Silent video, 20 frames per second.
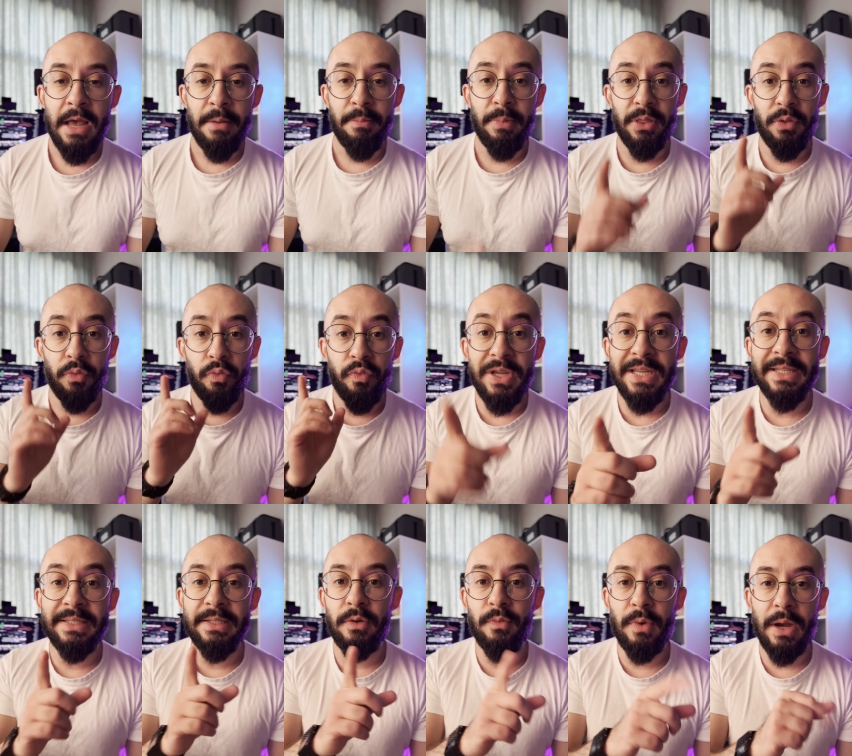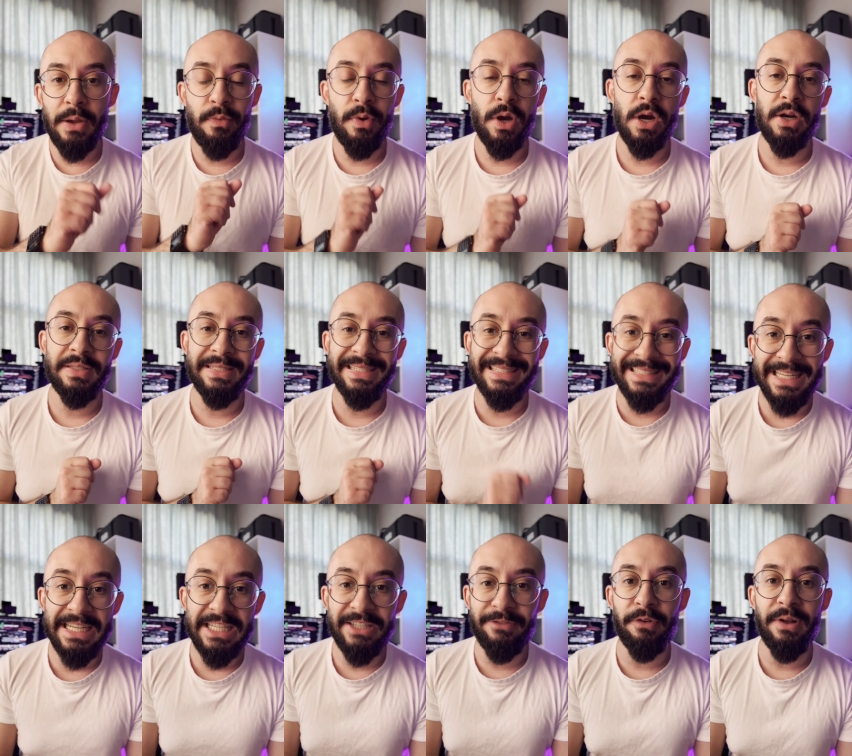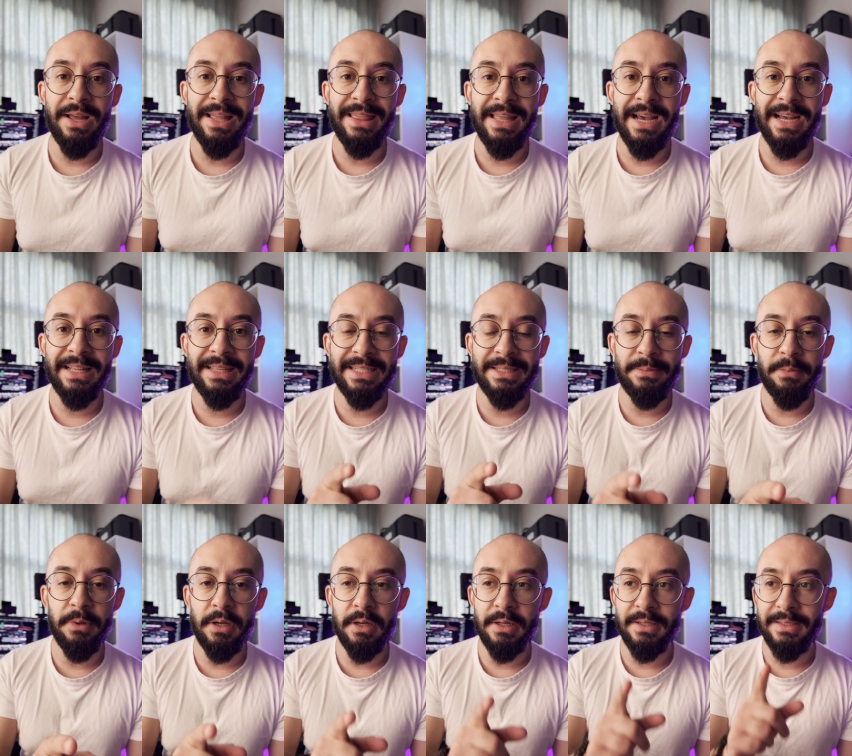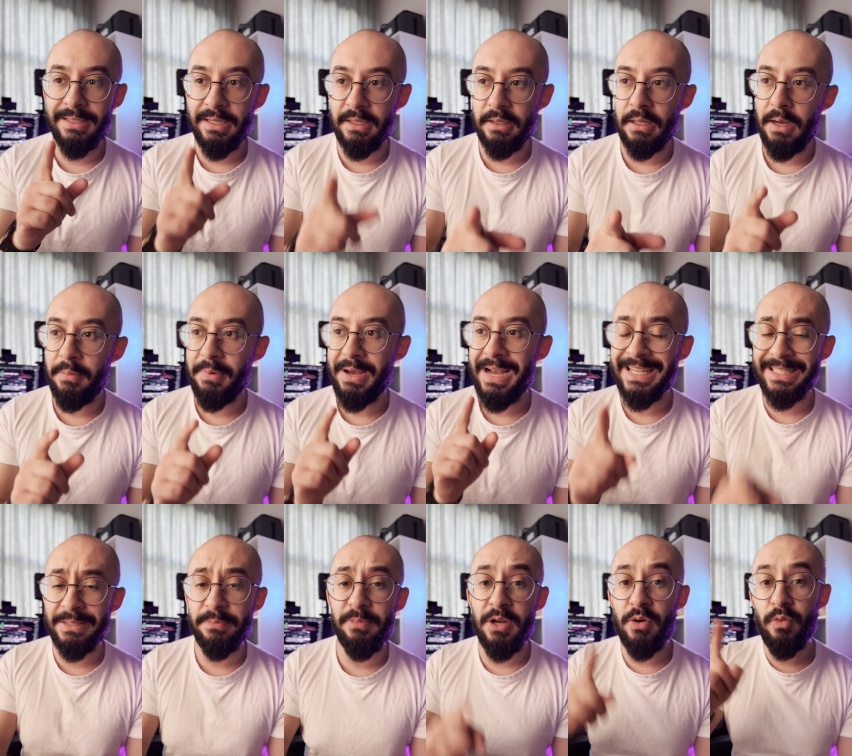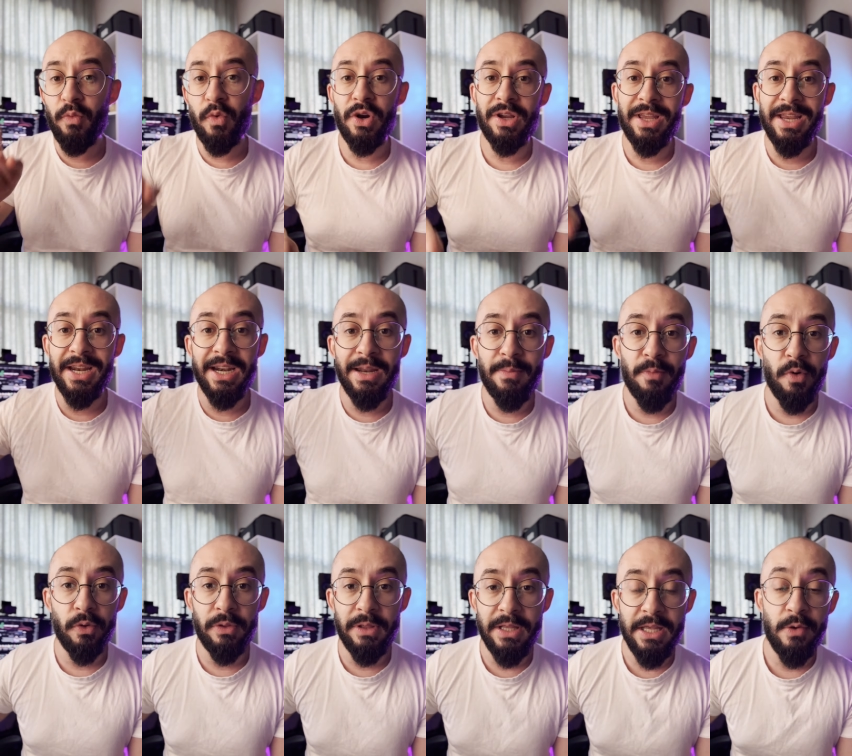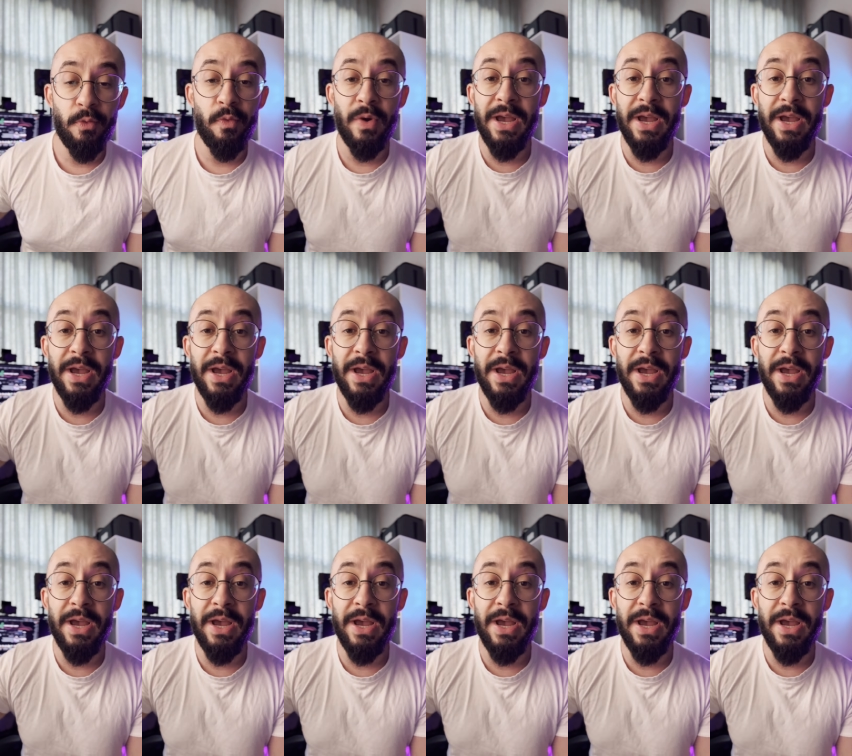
But the reason why we are successful at that is because GitHub has been working remotely